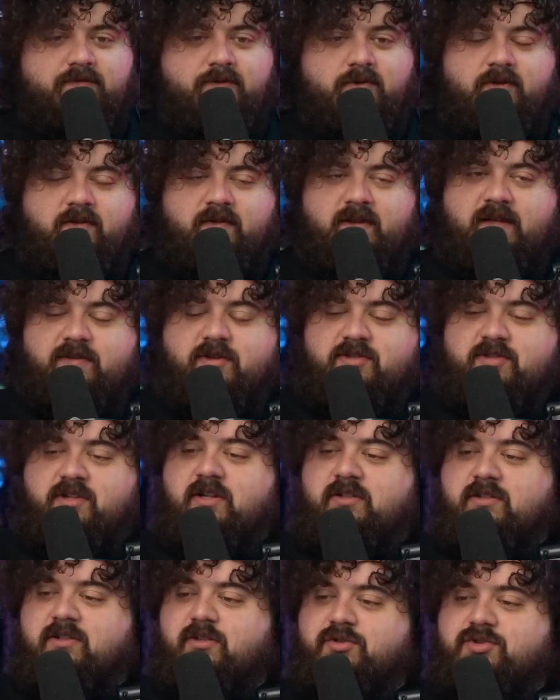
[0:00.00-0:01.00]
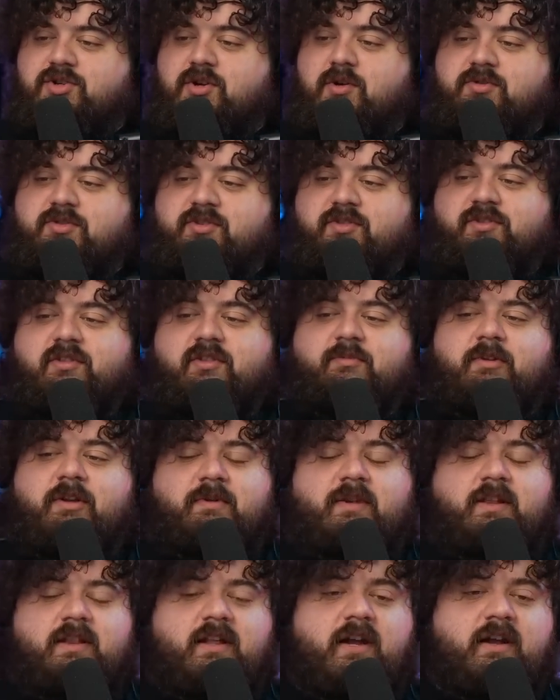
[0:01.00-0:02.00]
forward to that. There's a lot of little jokes in there that
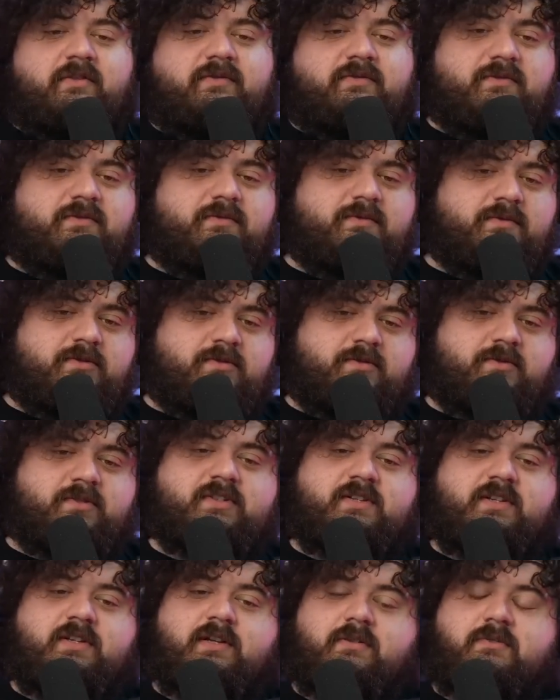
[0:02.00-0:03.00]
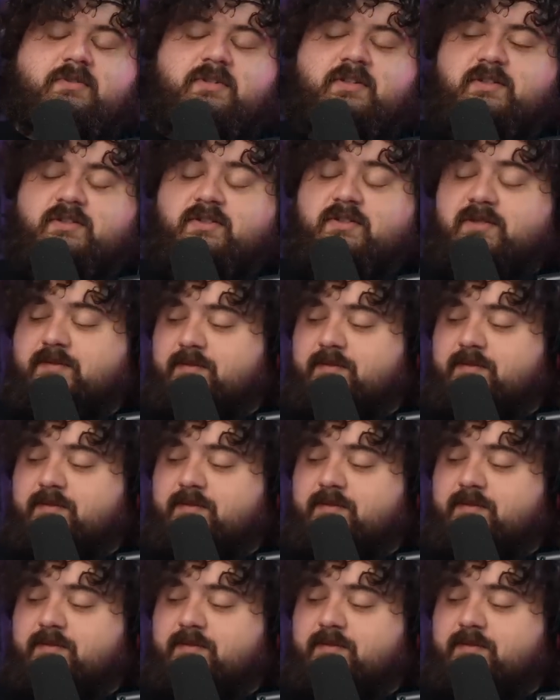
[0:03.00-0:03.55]
make me laugh. So we'll see how it does.